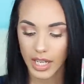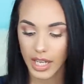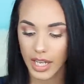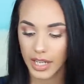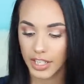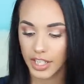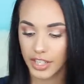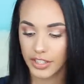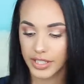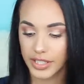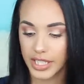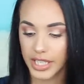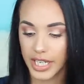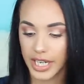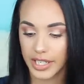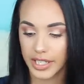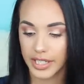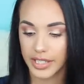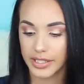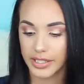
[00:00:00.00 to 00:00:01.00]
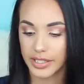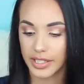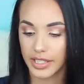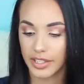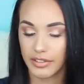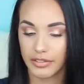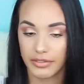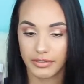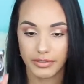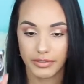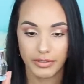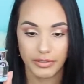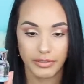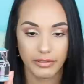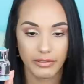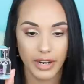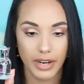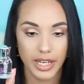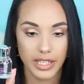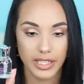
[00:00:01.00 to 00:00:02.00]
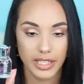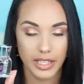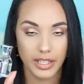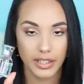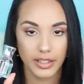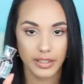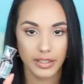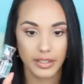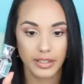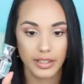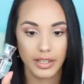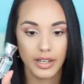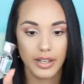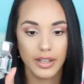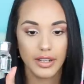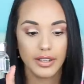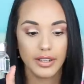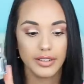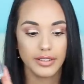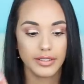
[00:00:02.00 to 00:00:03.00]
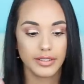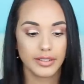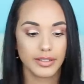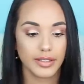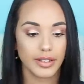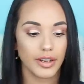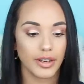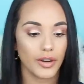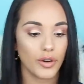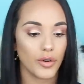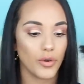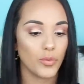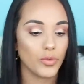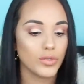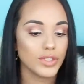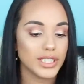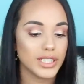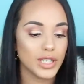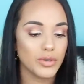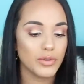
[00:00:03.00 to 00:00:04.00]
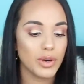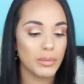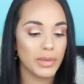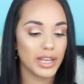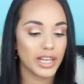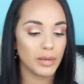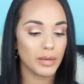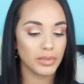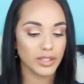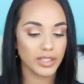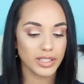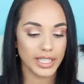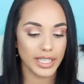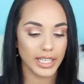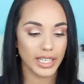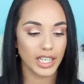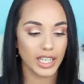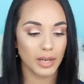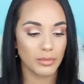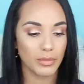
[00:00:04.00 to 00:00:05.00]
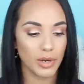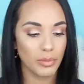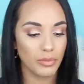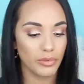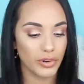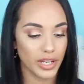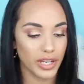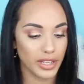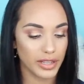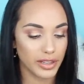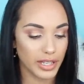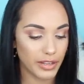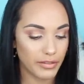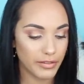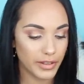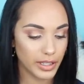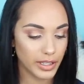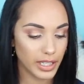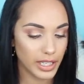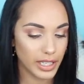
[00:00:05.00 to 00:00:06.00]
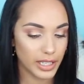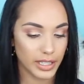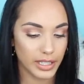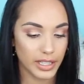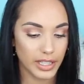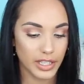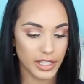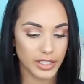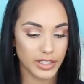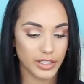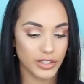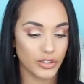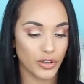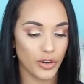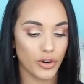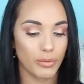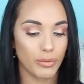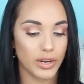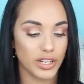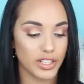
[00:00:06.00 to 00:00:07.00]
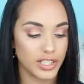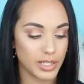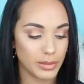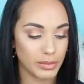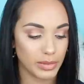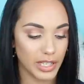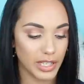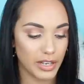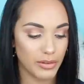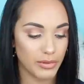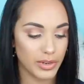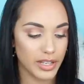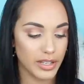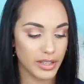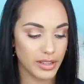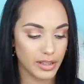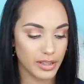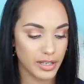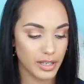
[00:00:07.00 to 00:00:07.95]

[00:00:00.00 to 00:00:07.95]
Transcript: And here's the adhesive right here. So we'll see what makeup looks I can come up with. I feel like it's so much to play with.